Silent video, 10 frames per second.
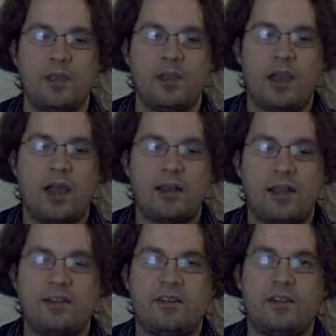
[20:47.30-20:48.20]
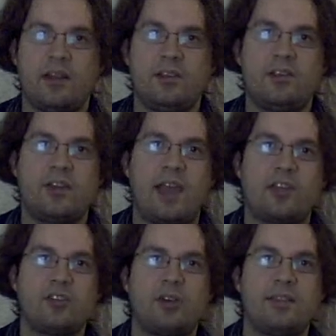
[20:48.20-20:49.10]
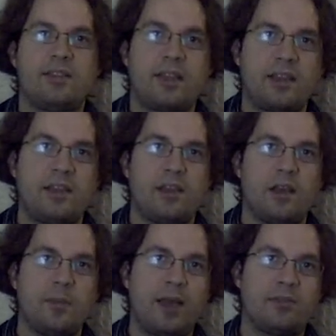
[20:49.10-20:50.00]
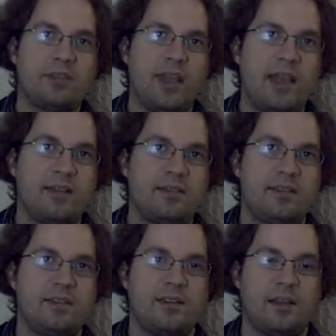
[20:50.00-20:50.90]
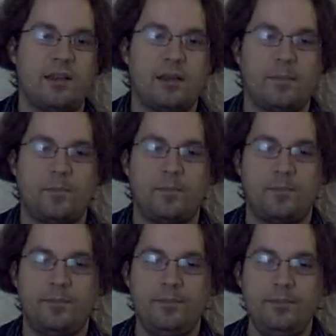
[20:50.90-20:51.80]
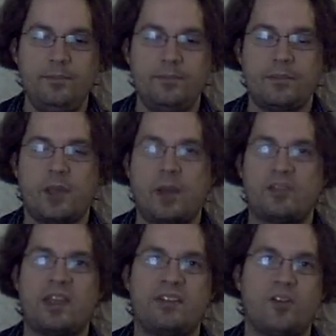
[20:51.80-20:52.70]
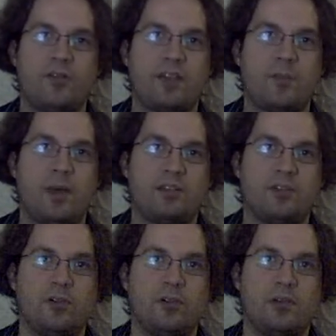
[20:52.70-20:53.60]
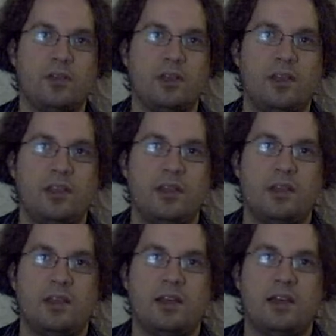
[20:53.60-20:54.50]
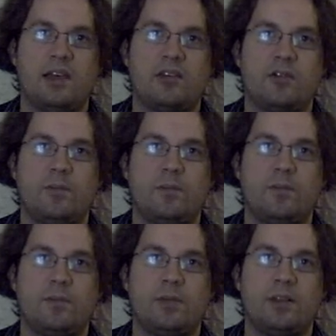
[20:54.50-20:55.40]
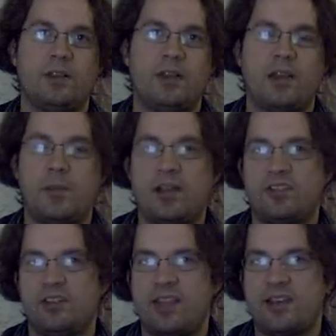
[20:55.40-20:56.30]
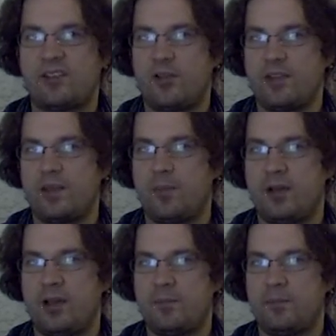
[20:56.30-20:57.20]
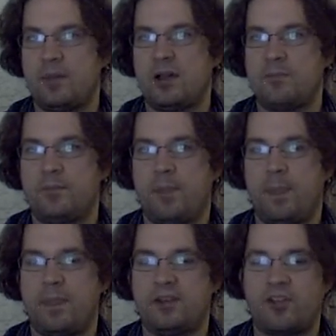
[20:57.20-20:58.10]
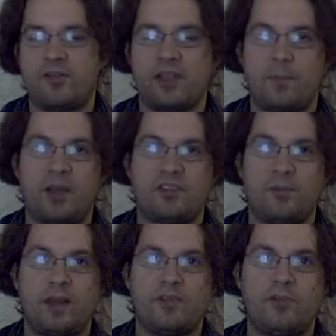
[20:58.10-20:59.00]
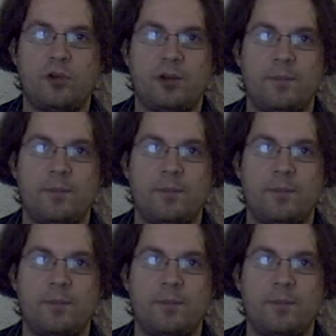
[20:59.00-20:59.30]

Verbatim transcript: I'd like uh, you to actually think about that, um, about that solving a puzzle, uh, uh, about that solving a, uh, solving a puzzle metaphor.